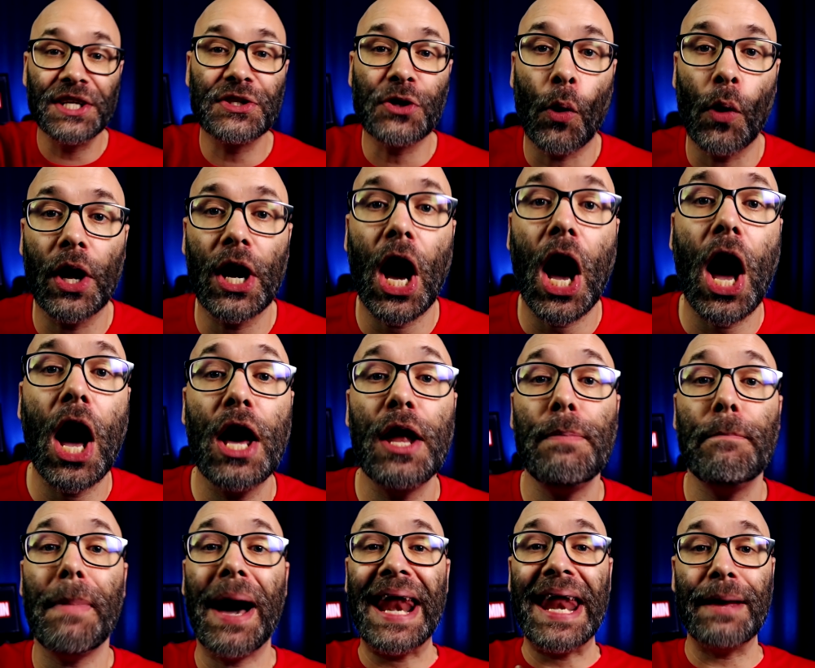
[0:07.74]
is going
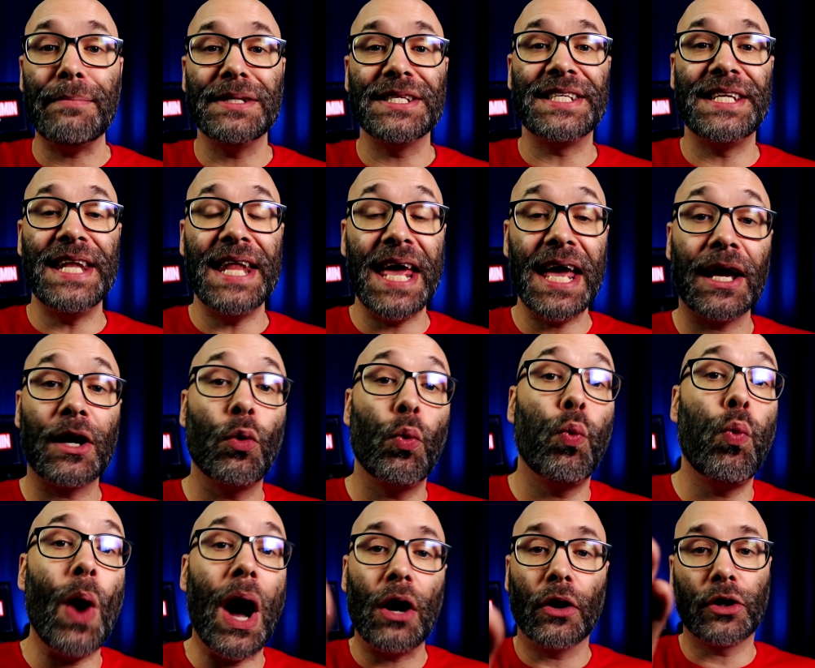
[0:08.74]
on? My name is Nick.
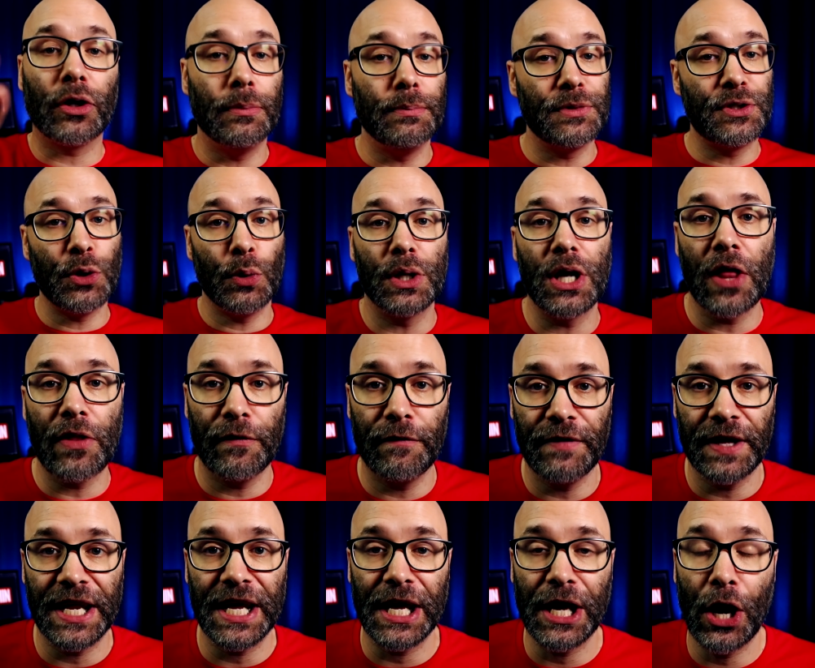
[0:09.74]
Welcome to another
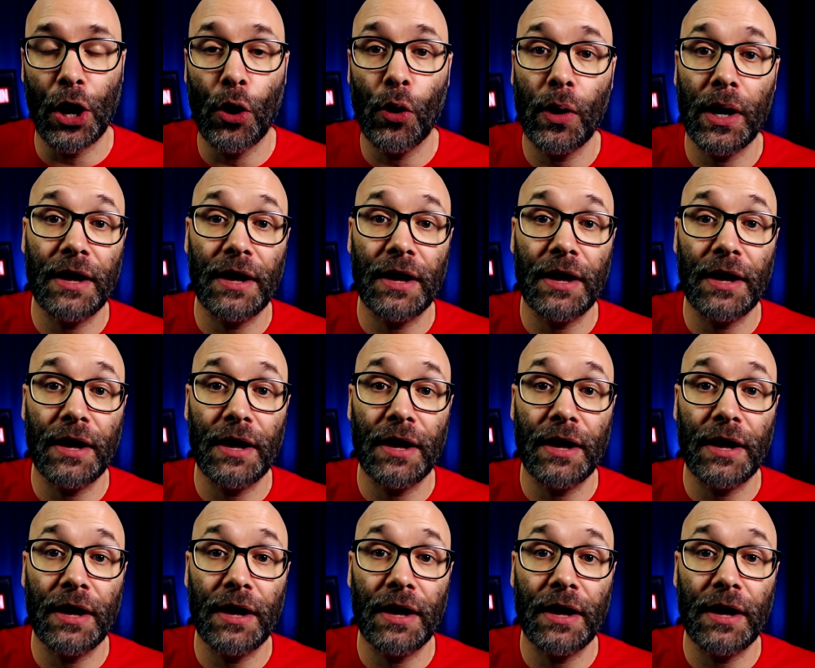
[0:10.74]
video.